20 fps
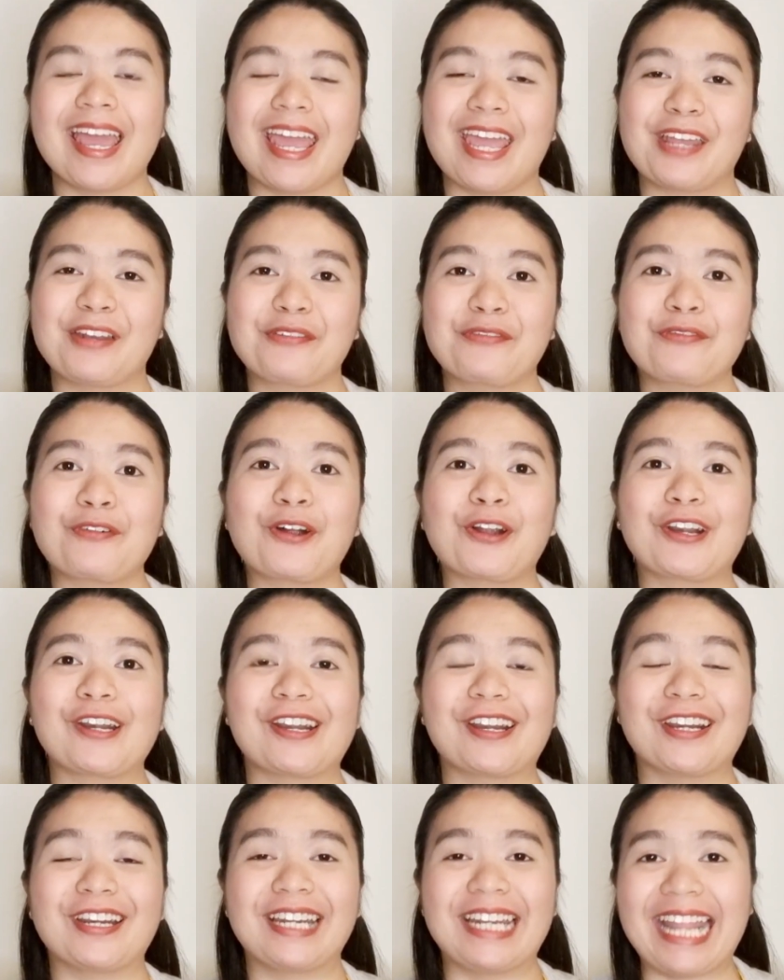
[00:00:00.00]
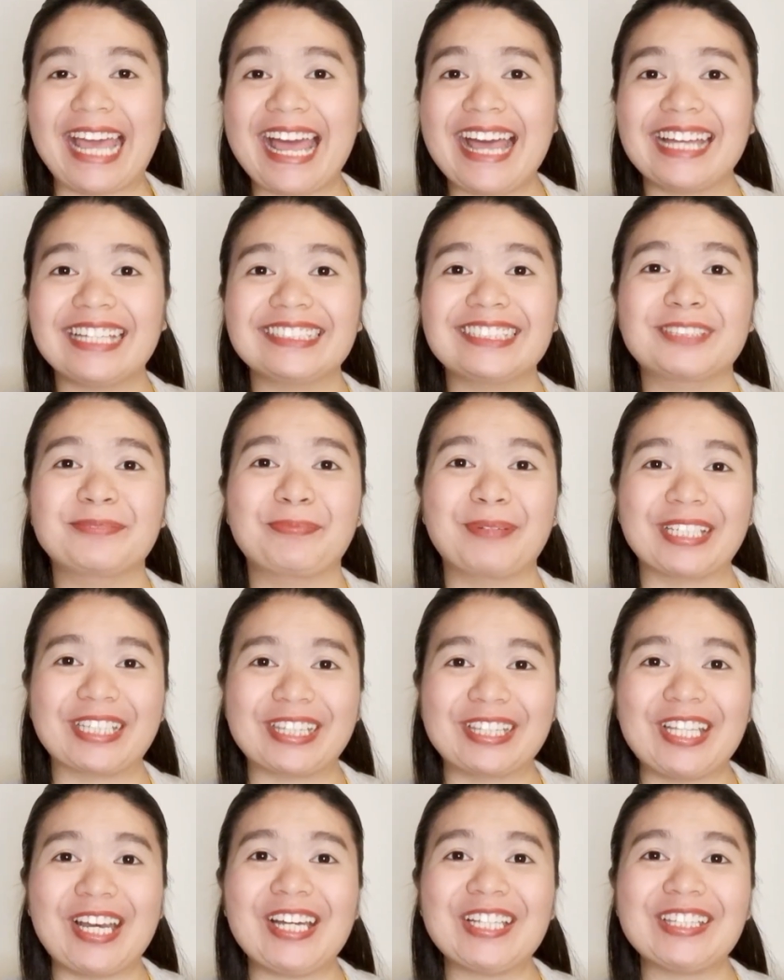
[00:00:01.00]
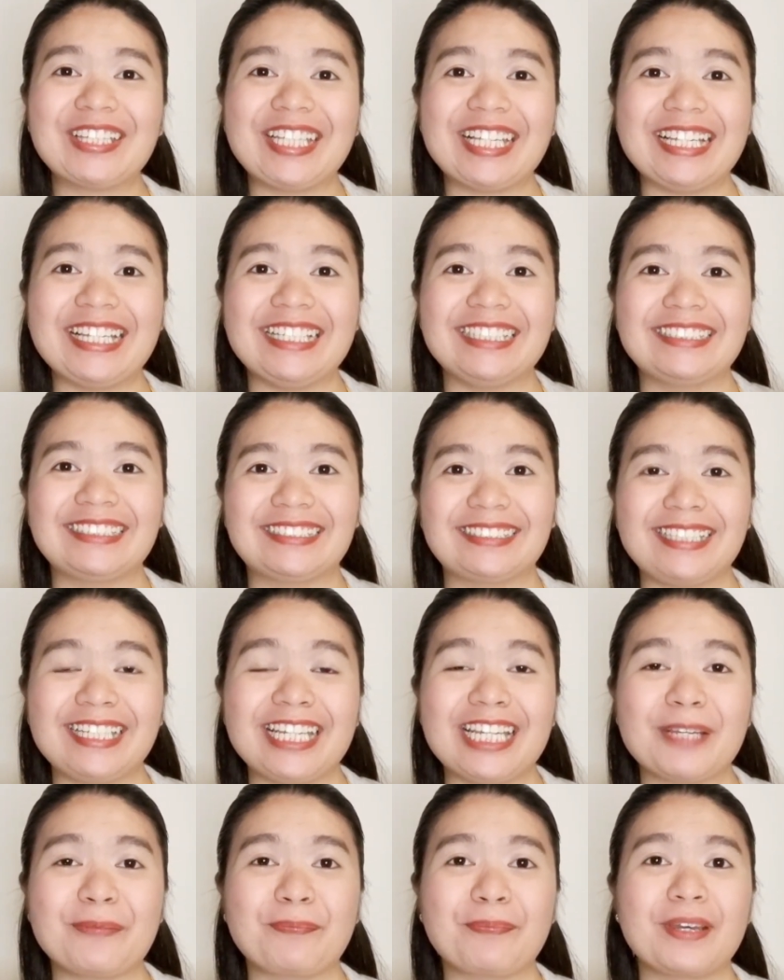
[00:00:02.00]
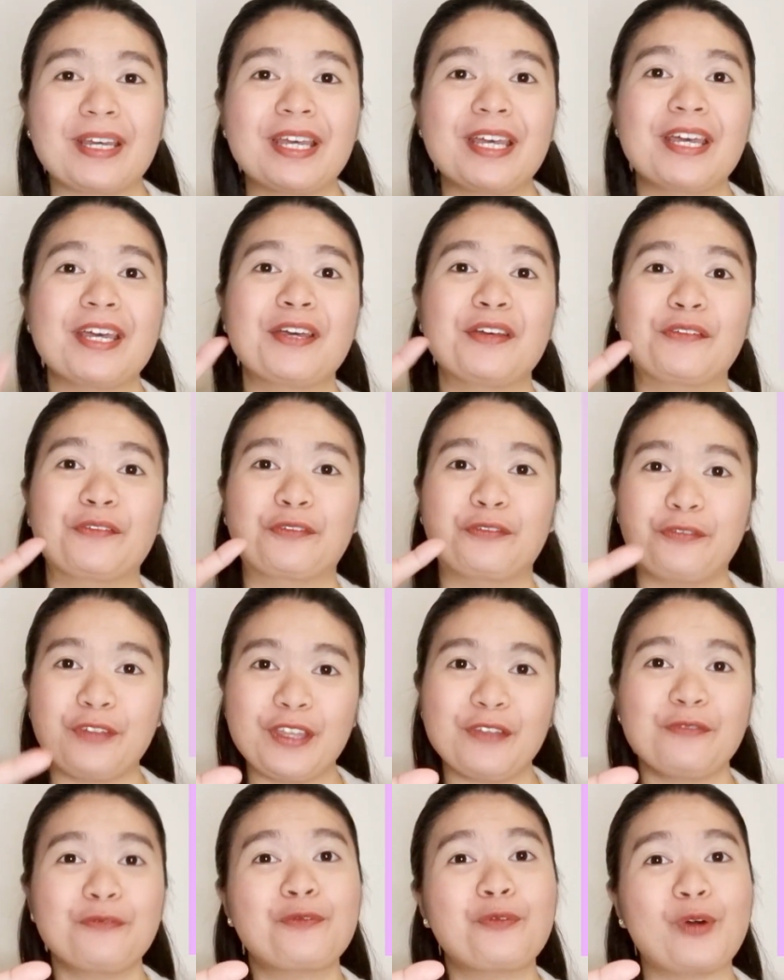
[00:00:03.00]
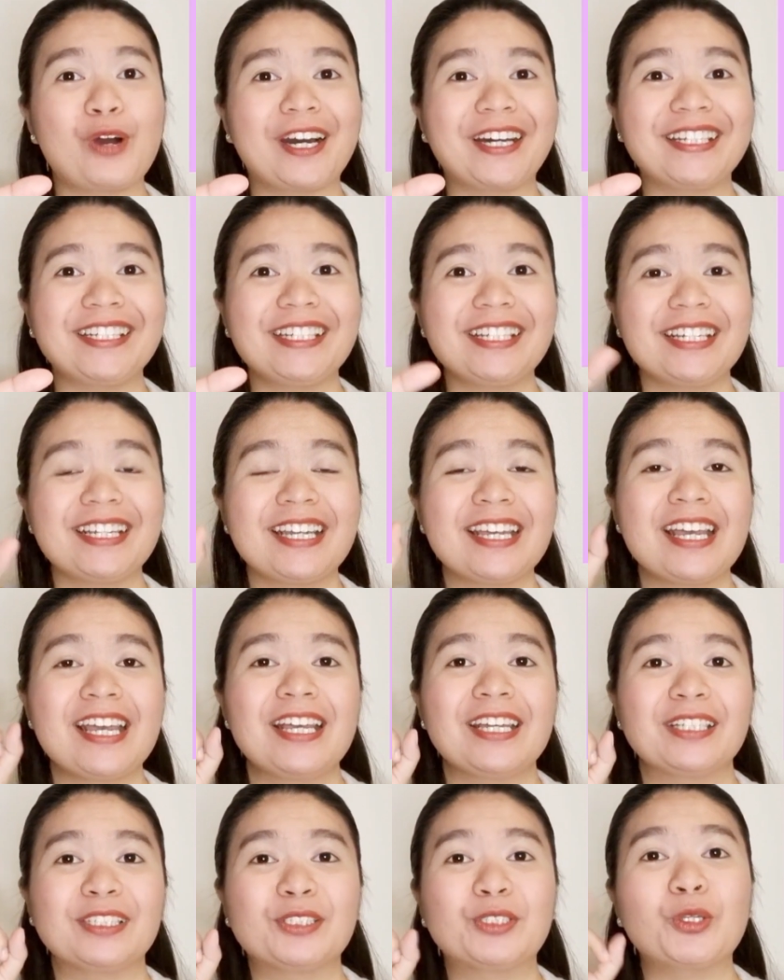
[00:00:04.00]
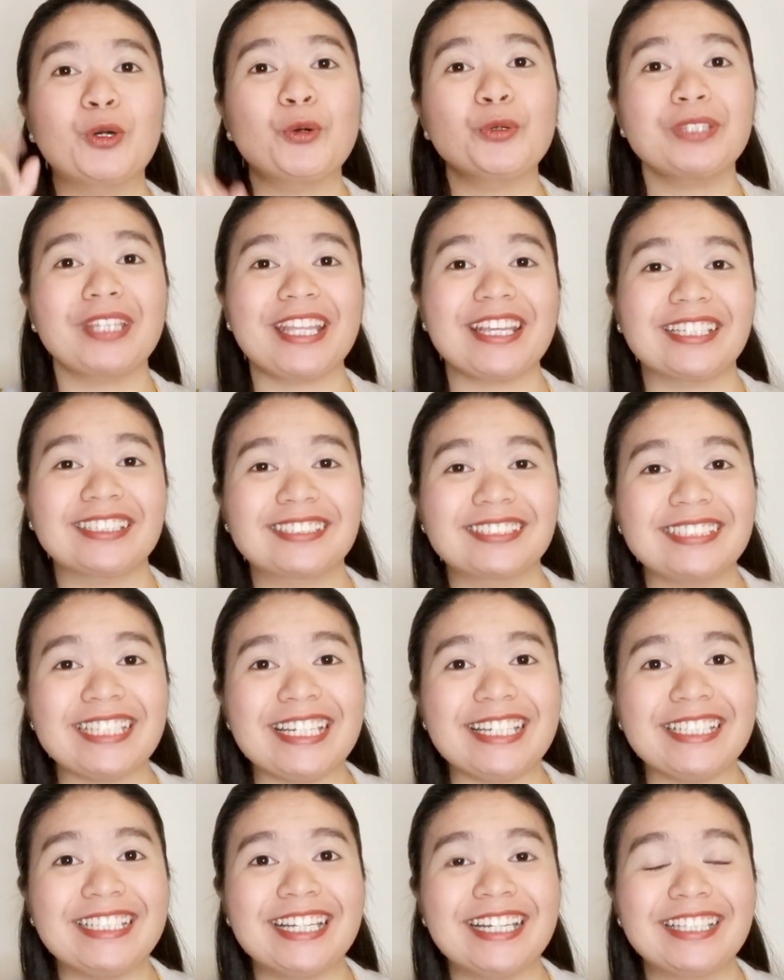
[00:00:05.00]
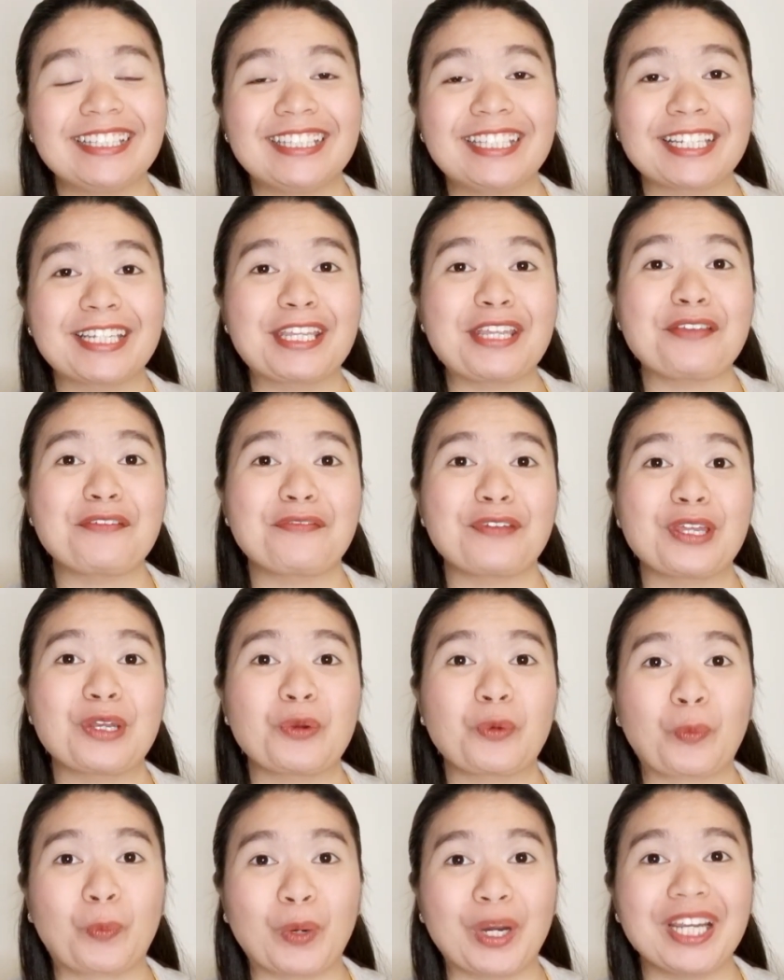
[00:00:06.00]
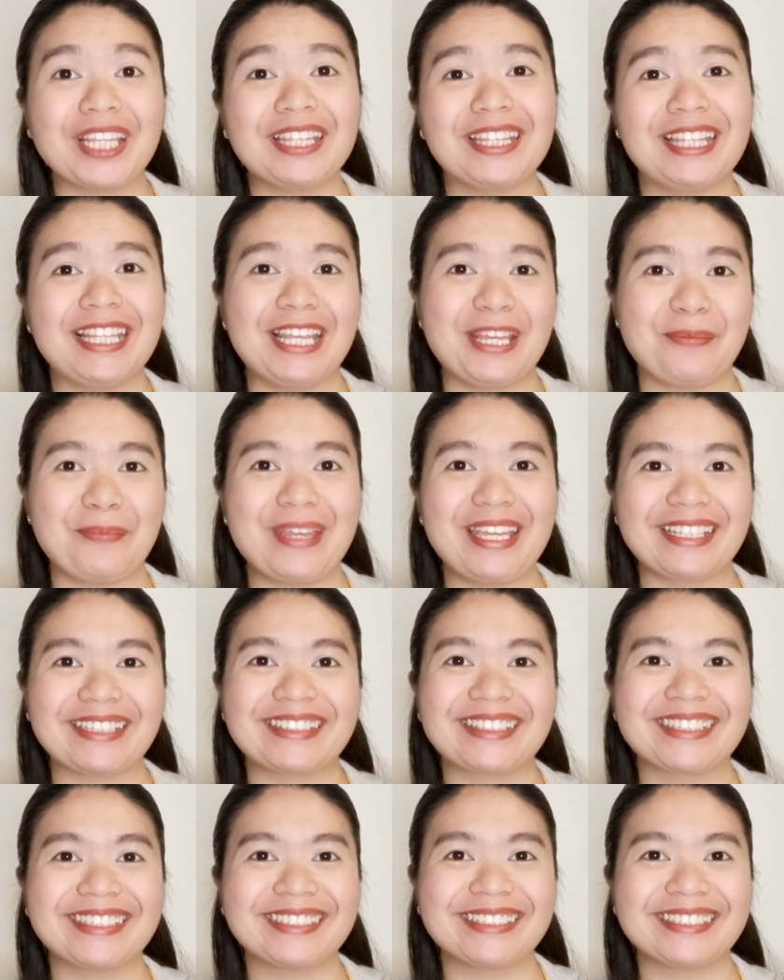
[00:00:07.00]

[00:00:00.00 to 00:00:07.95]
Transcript: And for our last but not the least tip, 5th one, don't exceed the given word limit.